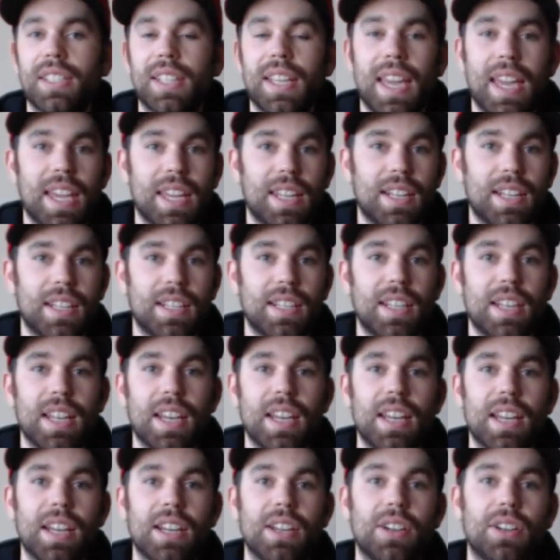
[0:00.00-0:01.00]

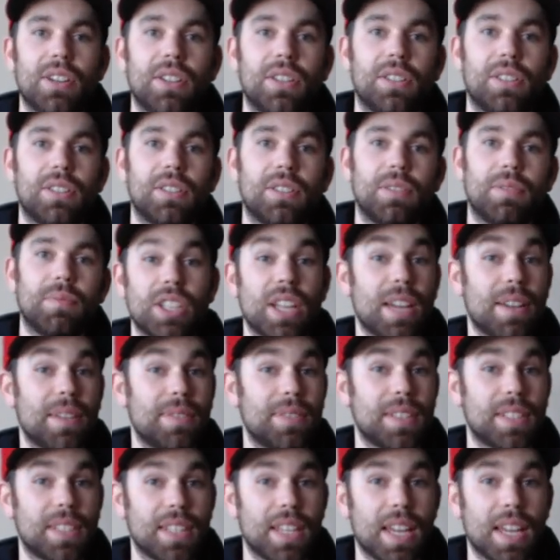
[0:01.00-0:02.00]
Cannondale,
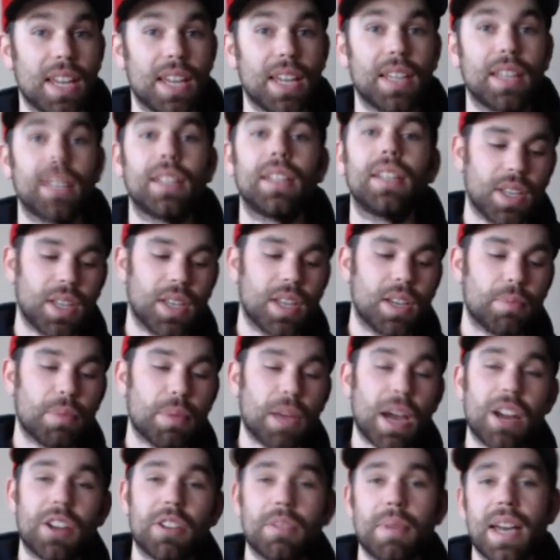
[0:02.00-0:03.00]
FSA.
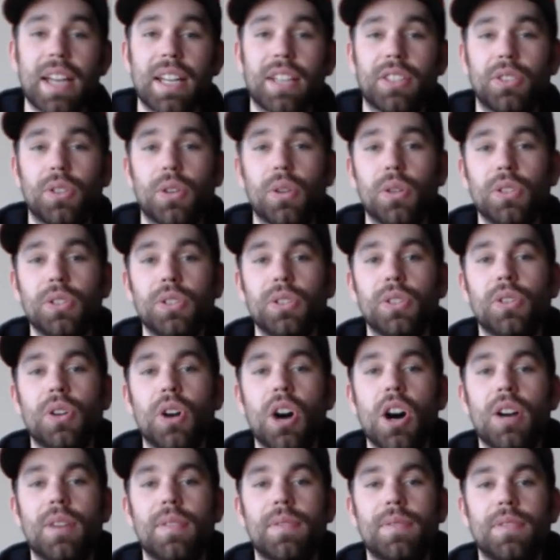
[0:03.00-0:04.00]
Power2Max also
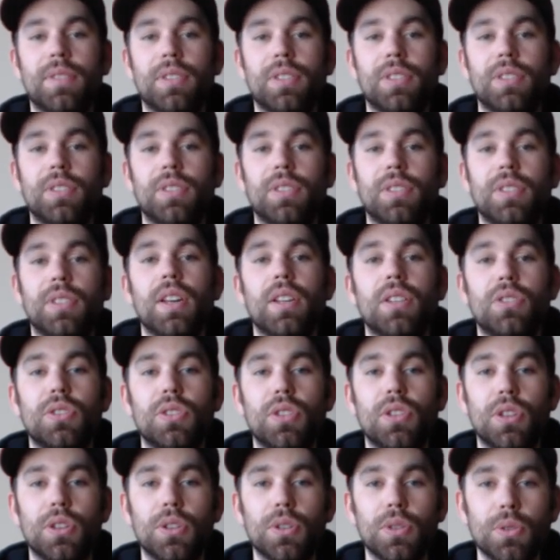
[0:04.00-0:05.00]
offers
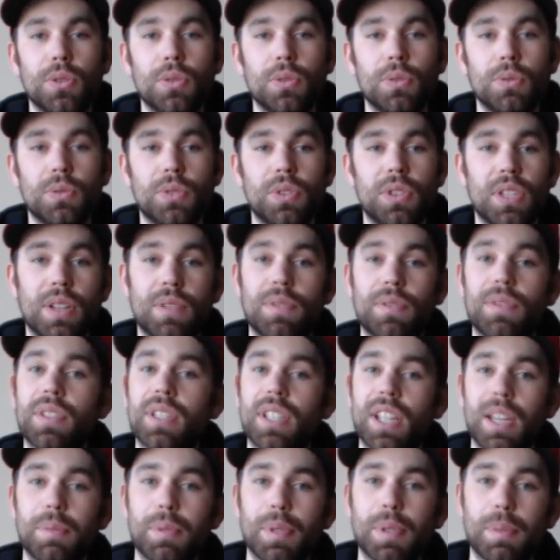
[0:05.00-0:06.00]
two different
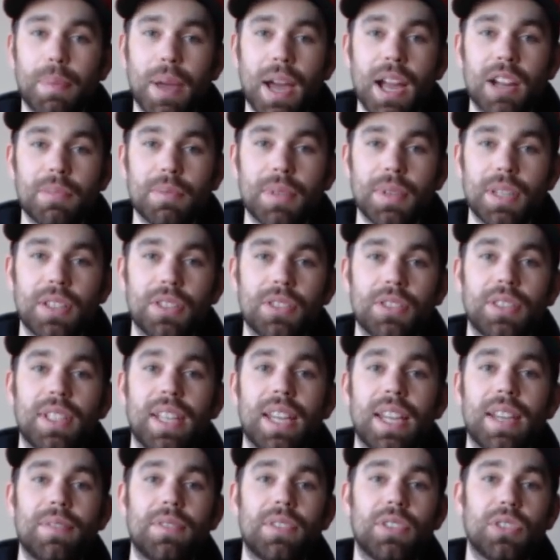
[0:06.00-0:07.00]
types of power meters. They
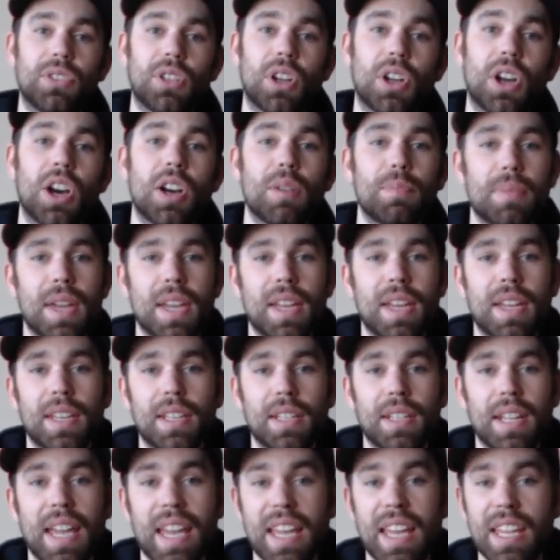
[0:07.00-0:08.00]
have their top
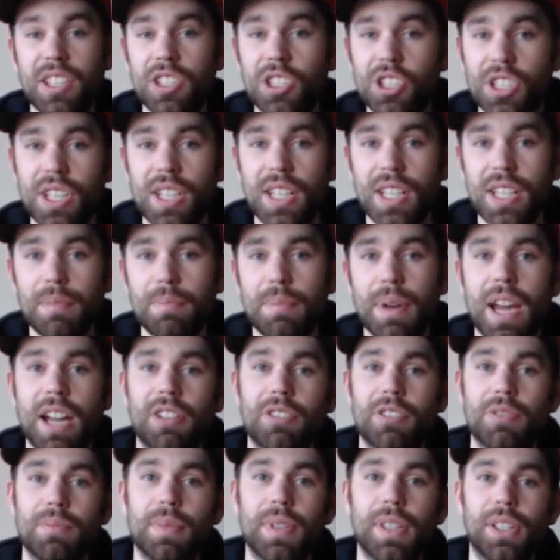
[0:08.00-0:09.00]
end NG
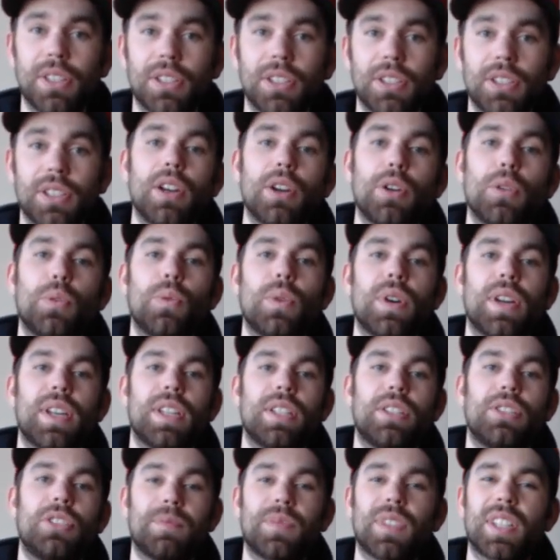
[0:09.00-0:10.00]
power meter,
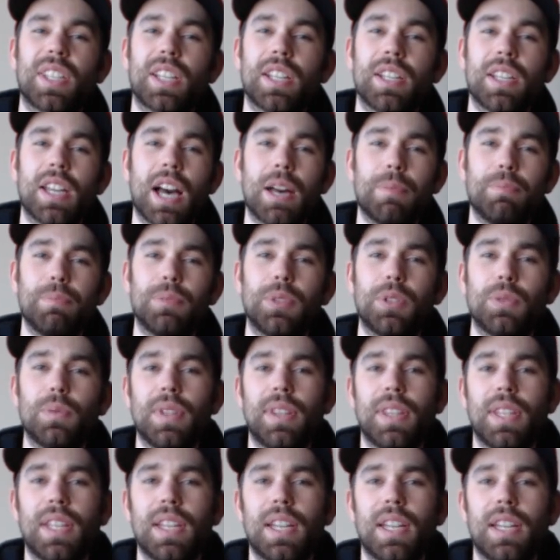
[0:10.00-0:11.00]
which comes
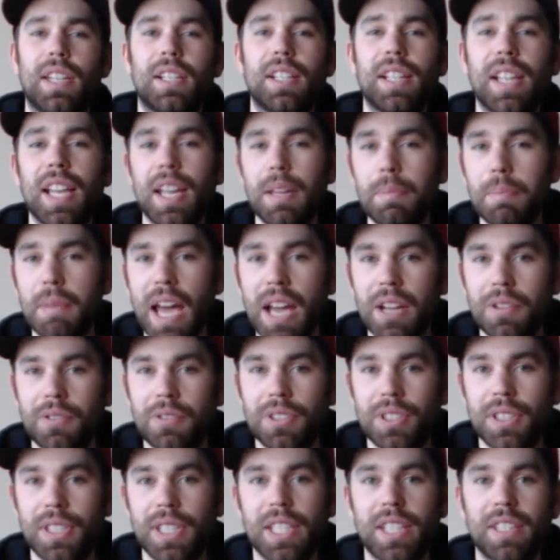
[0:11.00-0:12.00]
with a claimed
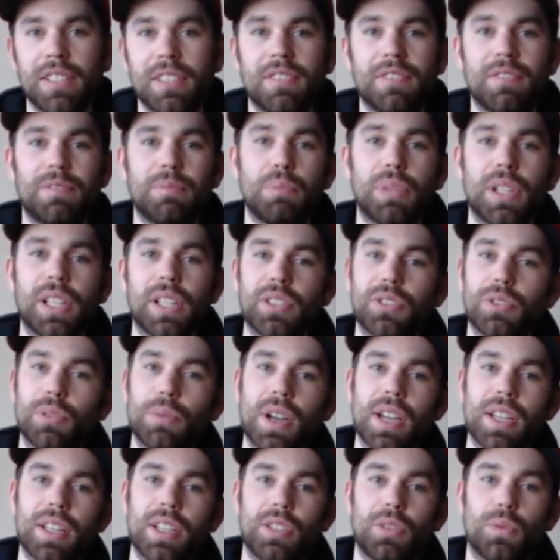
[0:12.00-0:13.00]
accuracy of plus or
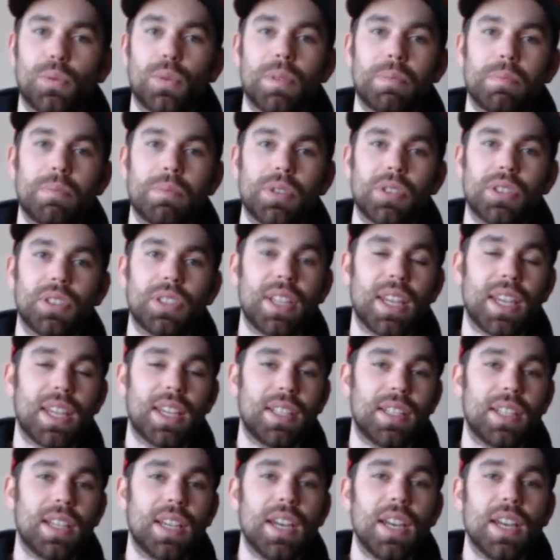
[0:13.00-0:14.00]
minus
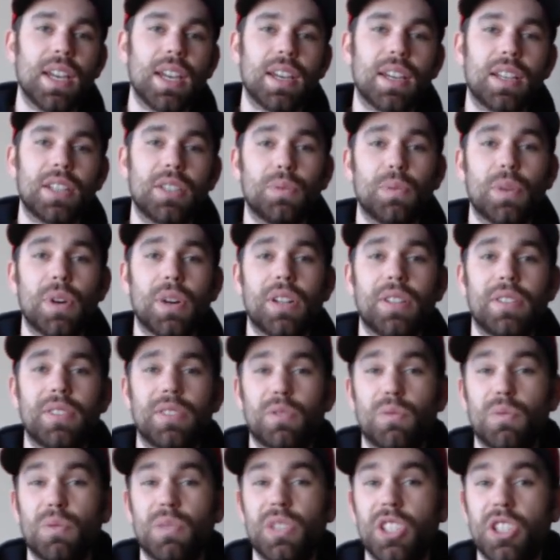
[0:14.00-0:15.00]
1%, as well as a
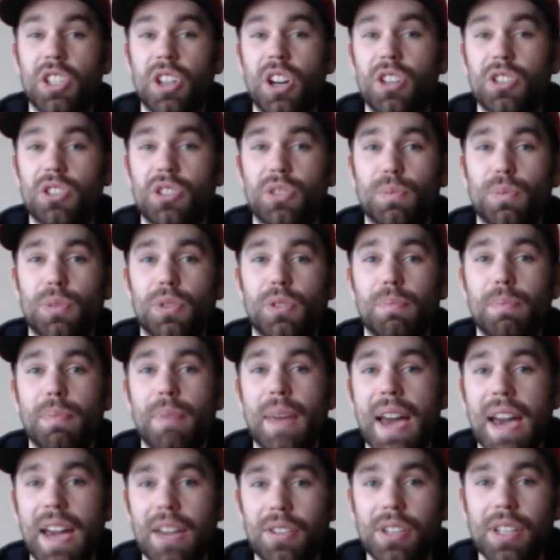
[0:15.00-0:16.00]
rechargeable
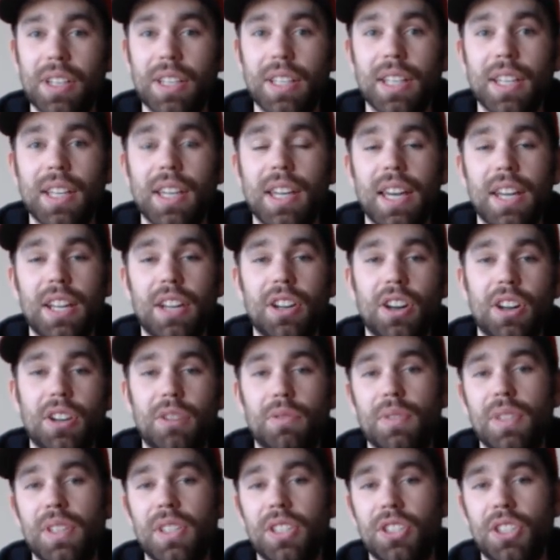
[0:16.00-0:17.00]
battery. And on a
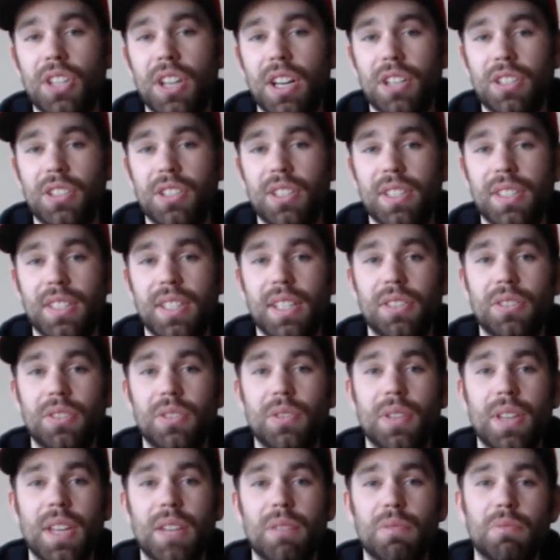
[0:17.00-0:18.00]
recharge, it says you
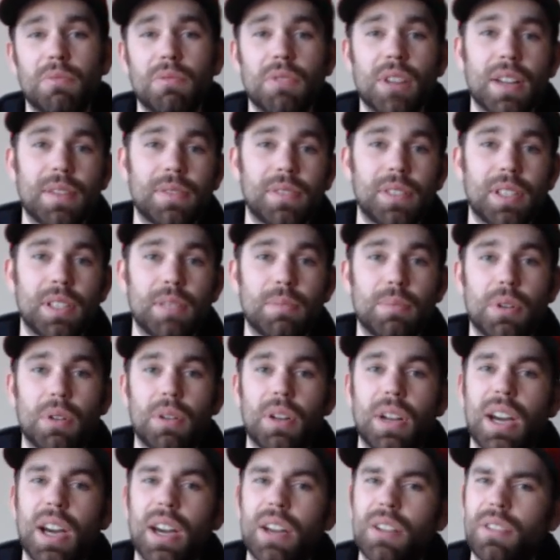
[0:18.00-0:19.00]
get roughly about
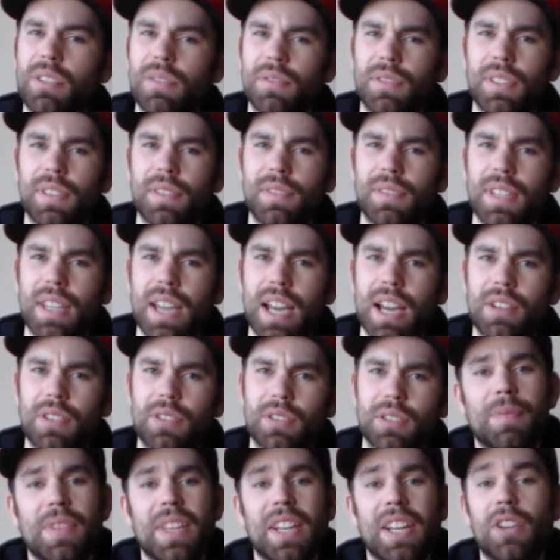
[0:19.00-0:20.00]
150
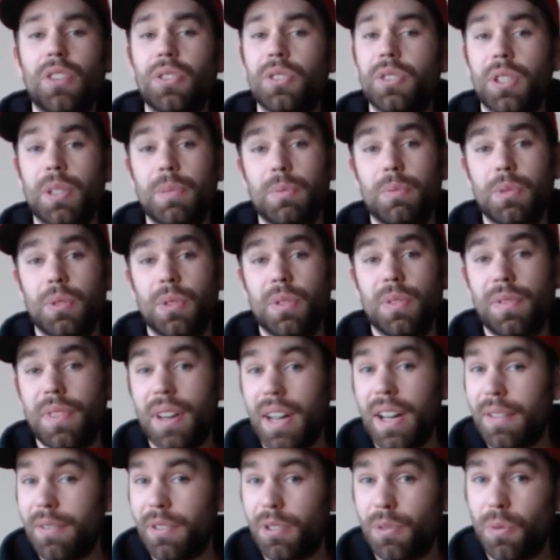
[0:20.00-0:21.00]
hours. It also comes with a
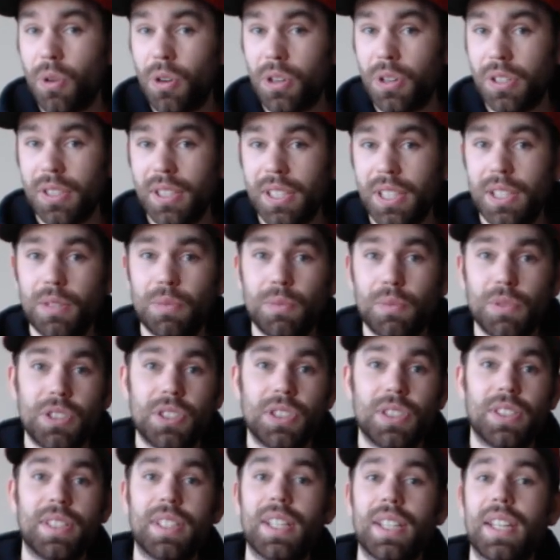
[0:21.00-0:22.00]
5-year warranty, which
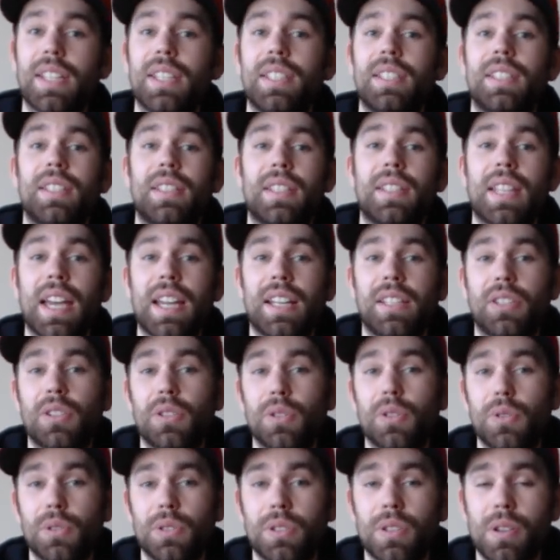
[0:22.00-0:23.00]
is nice. That
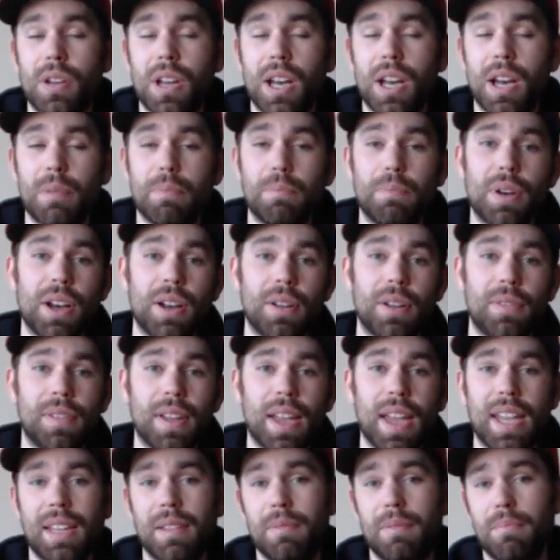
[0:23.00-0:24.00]
goes above
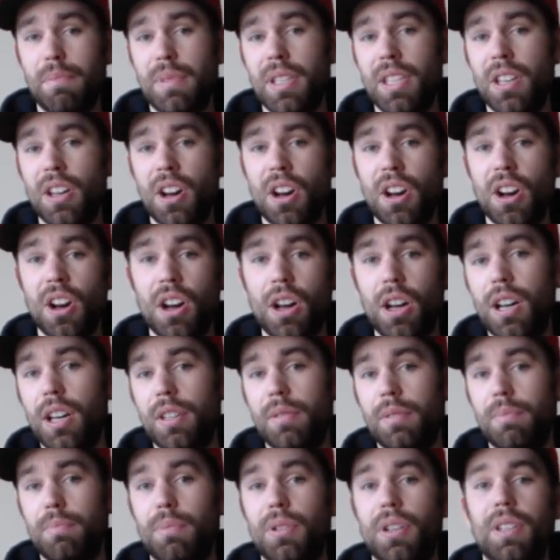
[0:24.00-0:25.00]
and
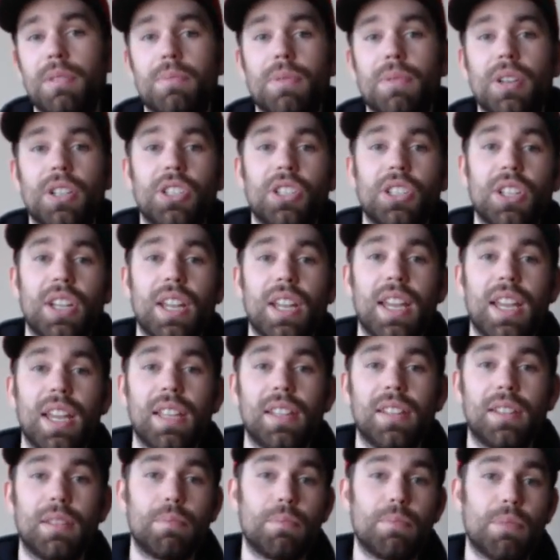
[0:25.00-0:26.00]
beyond pretty much
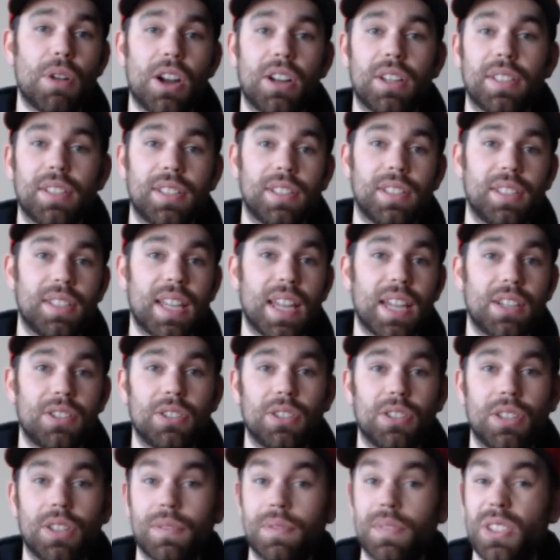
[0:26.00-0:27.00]
the market
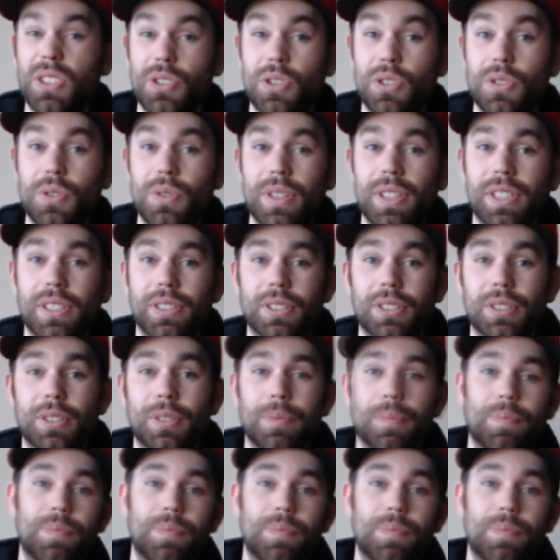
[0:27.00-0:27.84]
standard of 2 years.